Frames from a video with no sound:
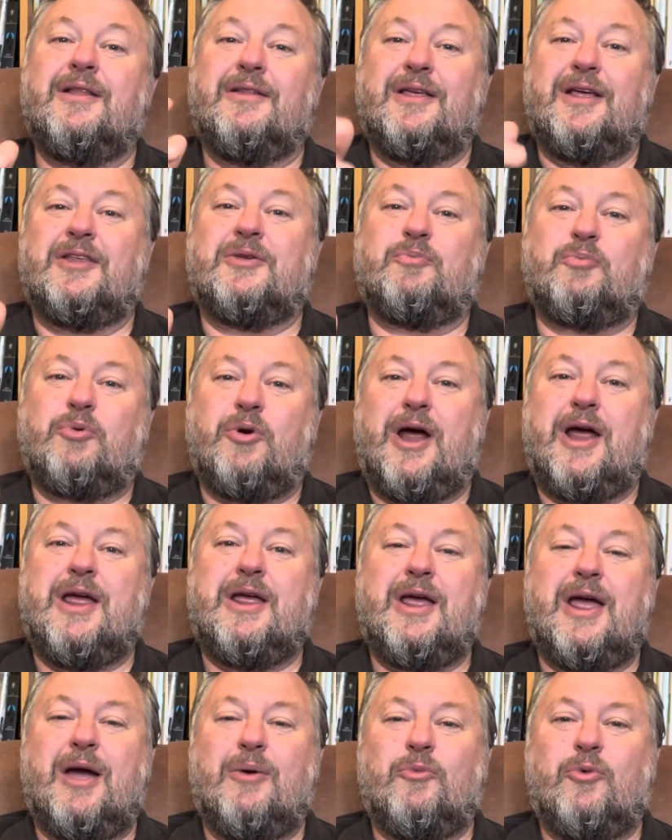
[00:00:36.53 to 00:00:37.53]
Let's
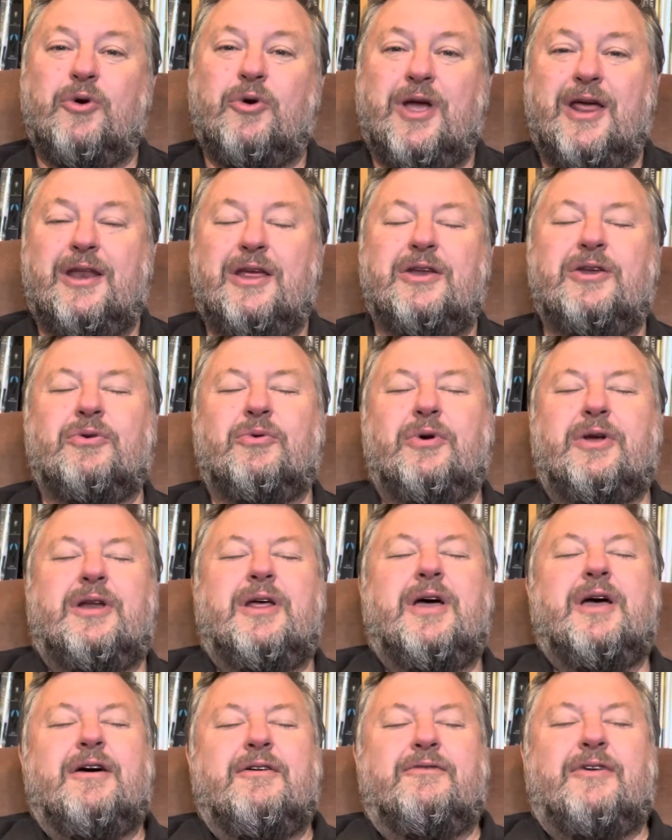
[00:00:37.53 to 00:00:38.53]
pray and we'll get into it.
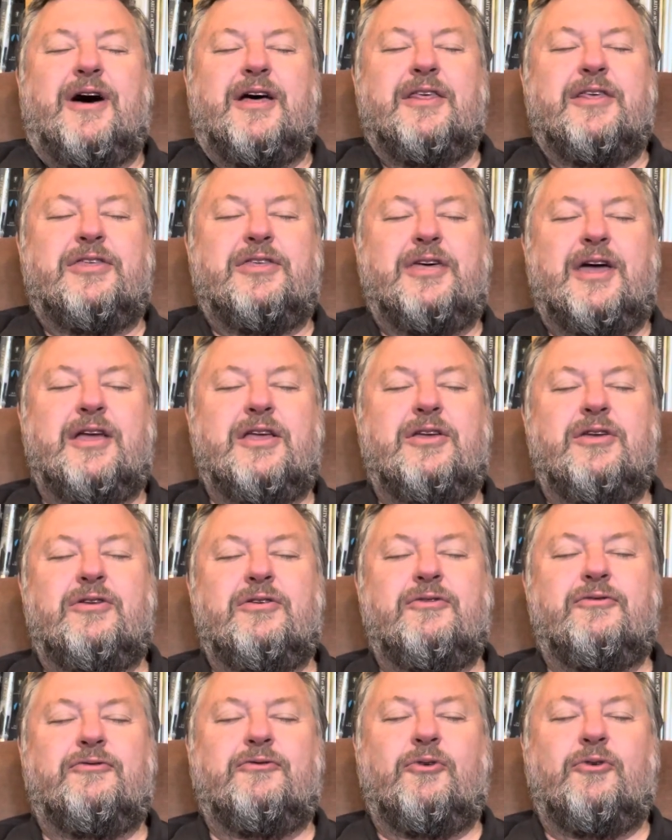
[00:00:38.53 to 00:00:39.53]
Father, thank
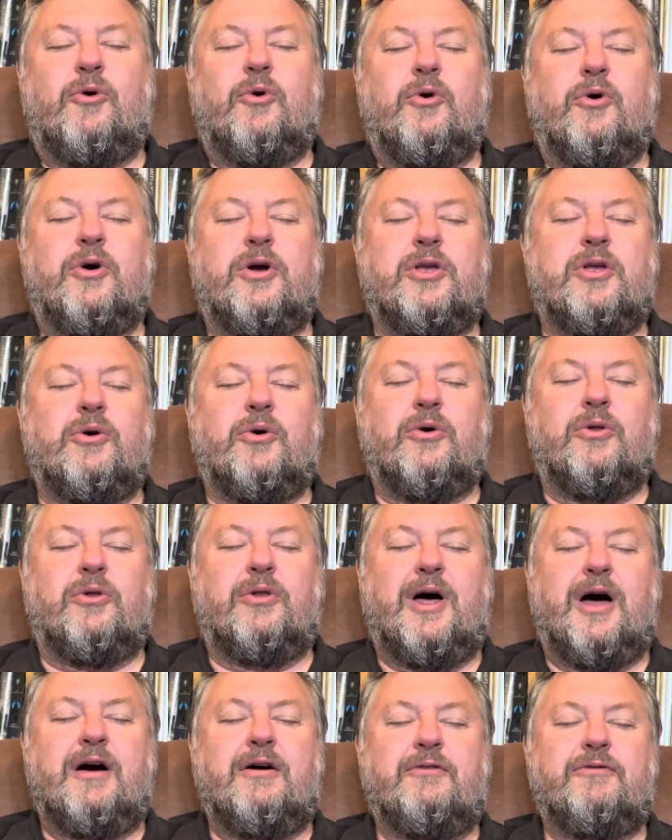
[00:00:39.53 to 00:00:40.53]
you for your
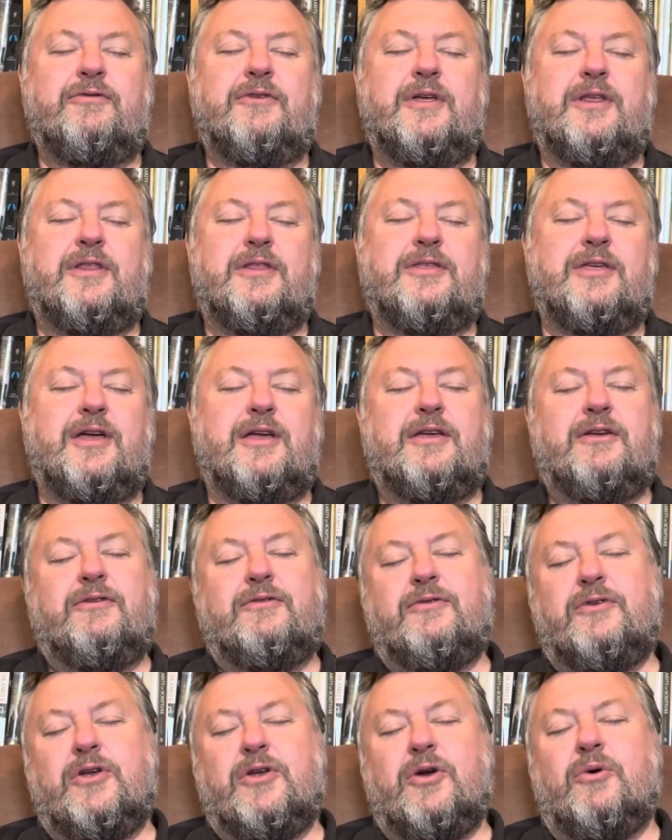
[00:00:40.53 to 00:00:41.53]
love and thank you
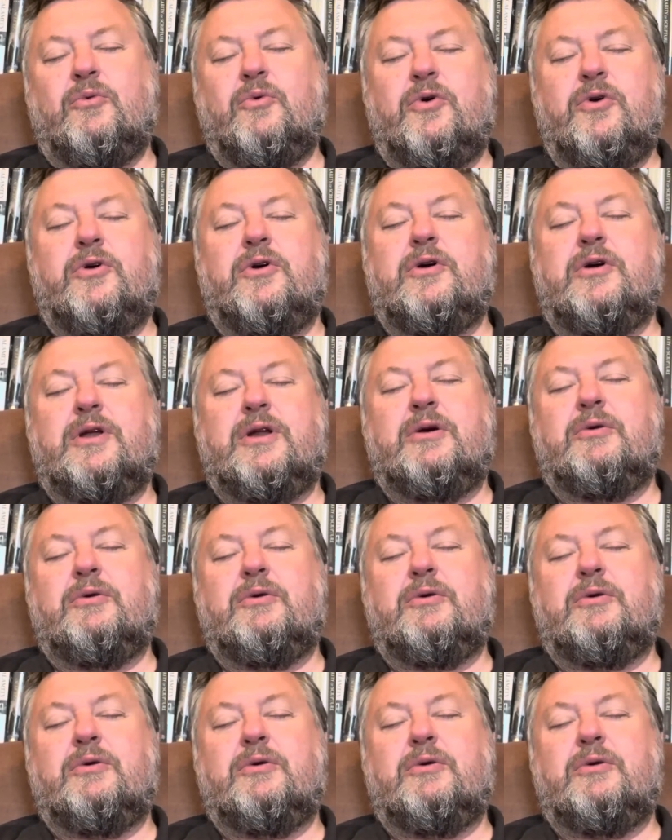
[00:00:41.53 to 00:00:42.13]
for your word.